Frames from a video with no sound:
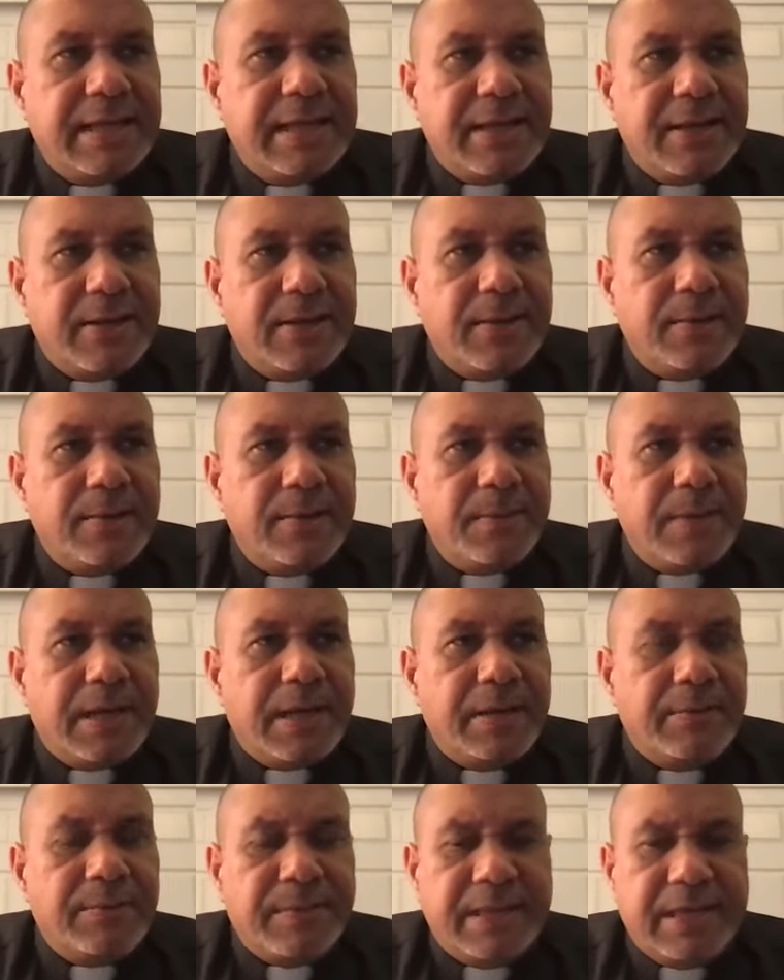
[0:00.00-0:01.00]

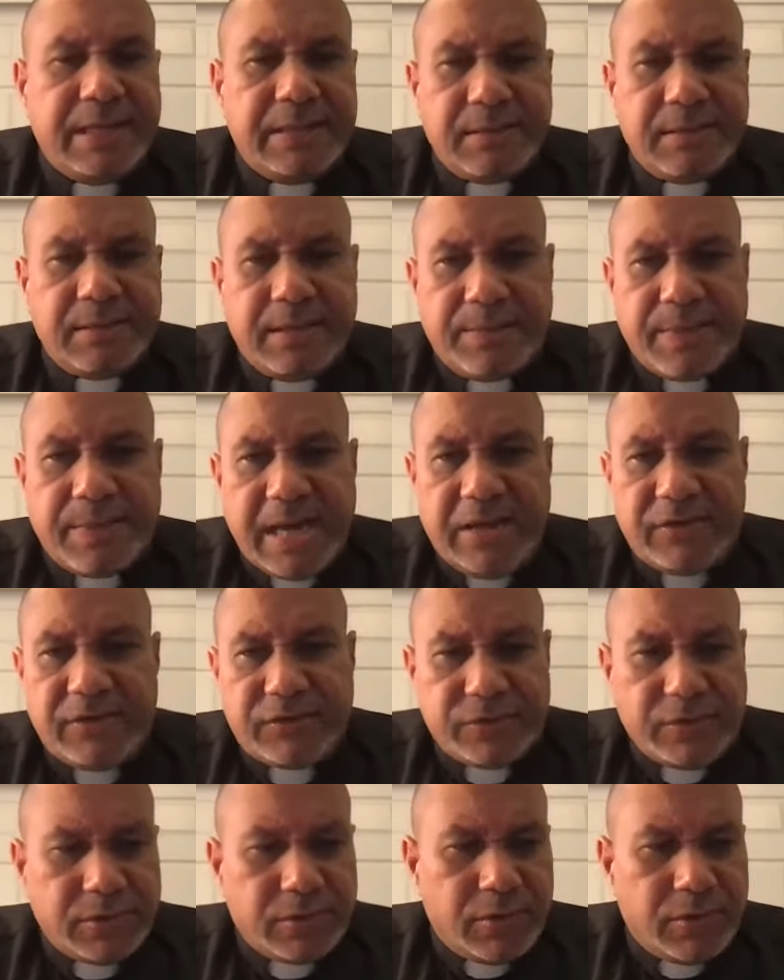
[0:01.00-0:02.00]
I met a
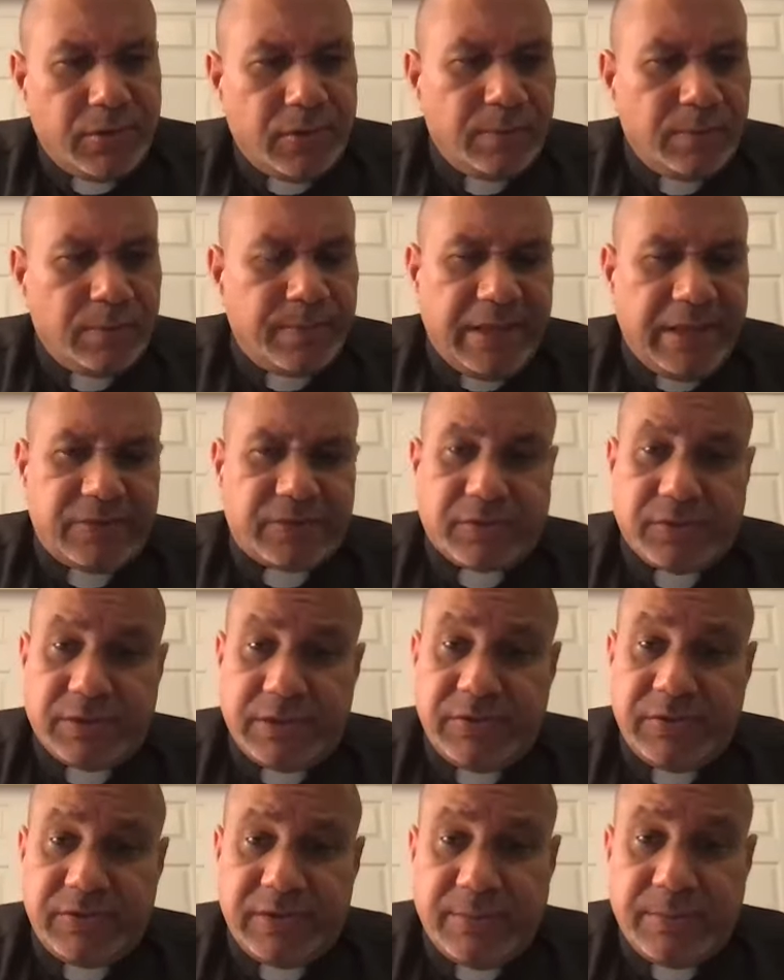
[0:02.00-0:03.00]
pastor called Pastor
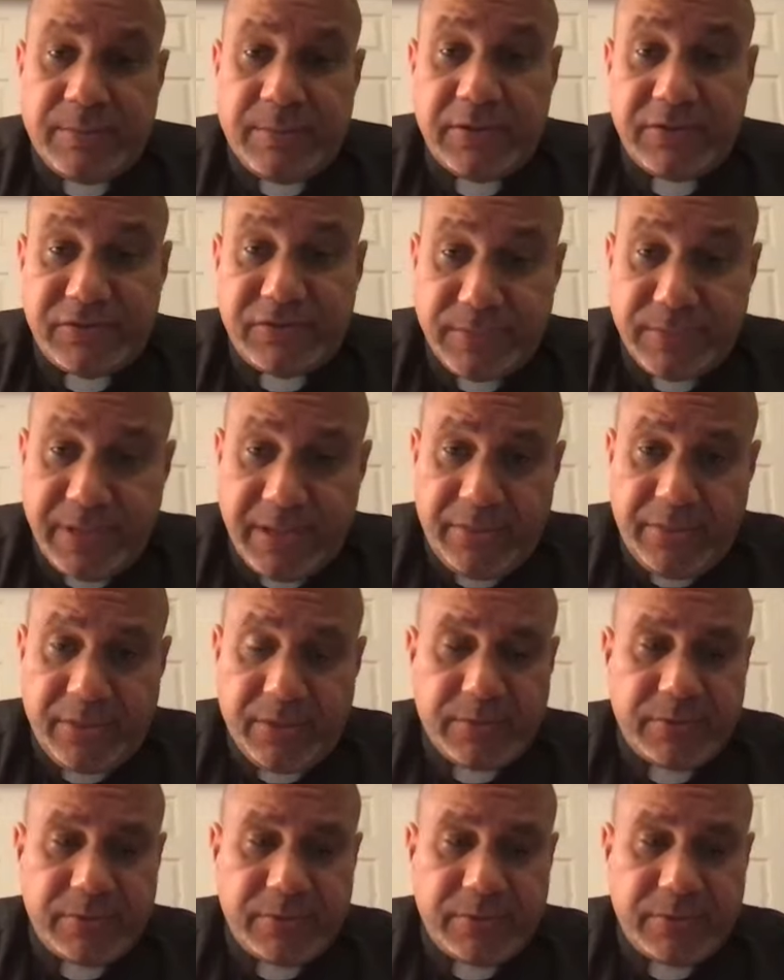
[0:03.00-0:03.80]
Curtis Lamont Smith,